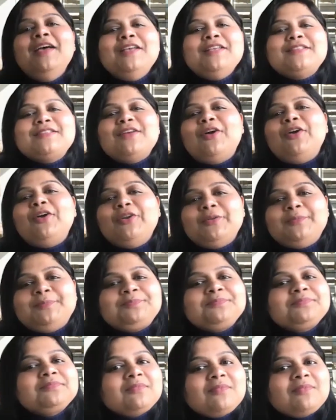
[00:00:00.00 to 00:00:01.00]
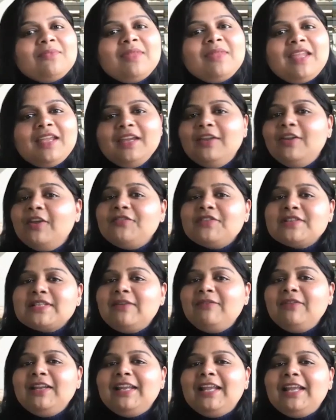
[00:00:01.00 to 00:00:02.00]
So if you're
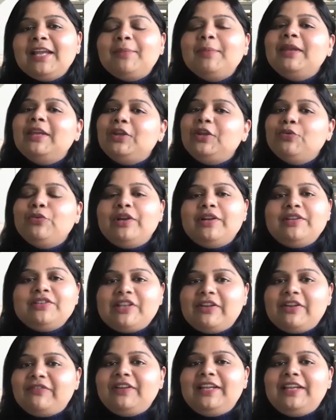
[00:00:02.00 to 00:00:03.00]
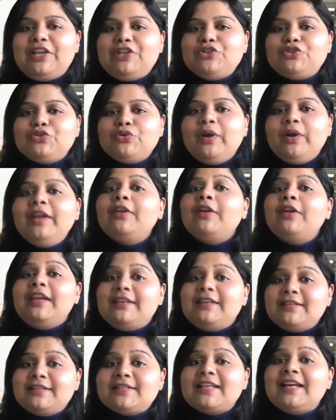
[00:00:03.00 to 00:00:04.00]
someone like me, you would definitely enjoy it.
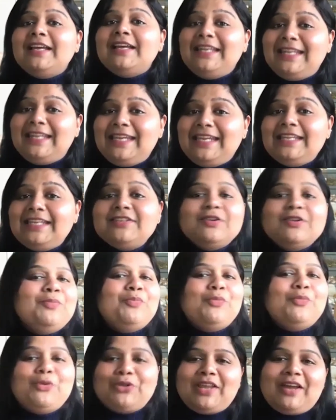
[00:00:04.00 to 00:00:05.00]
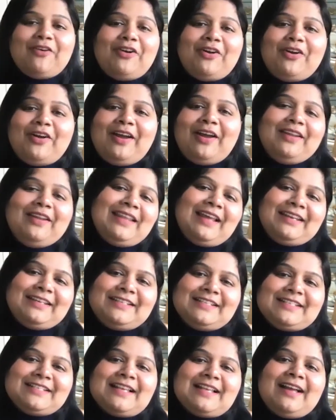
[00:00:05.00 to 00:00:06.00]
It is a need more than a
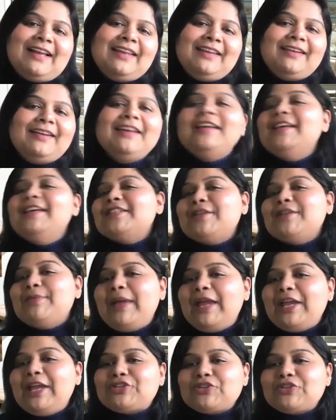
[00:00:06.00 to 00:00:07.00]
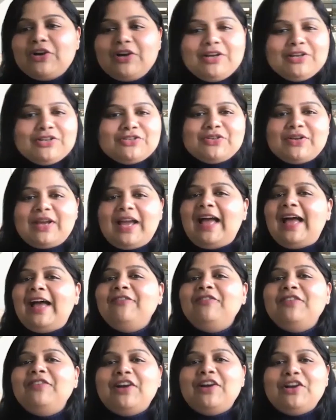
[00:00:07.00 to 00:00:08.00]
desire. So make sure to
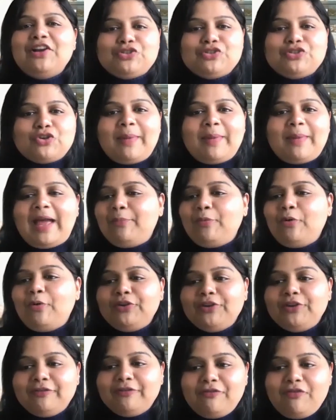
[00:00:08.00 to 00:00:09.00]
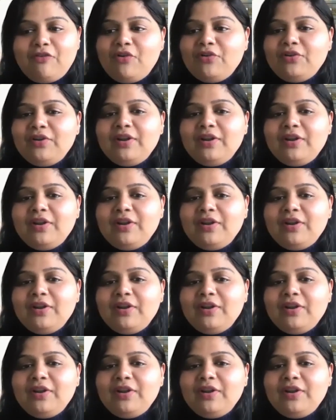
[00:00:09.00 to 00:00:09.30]
have a job app on your phone.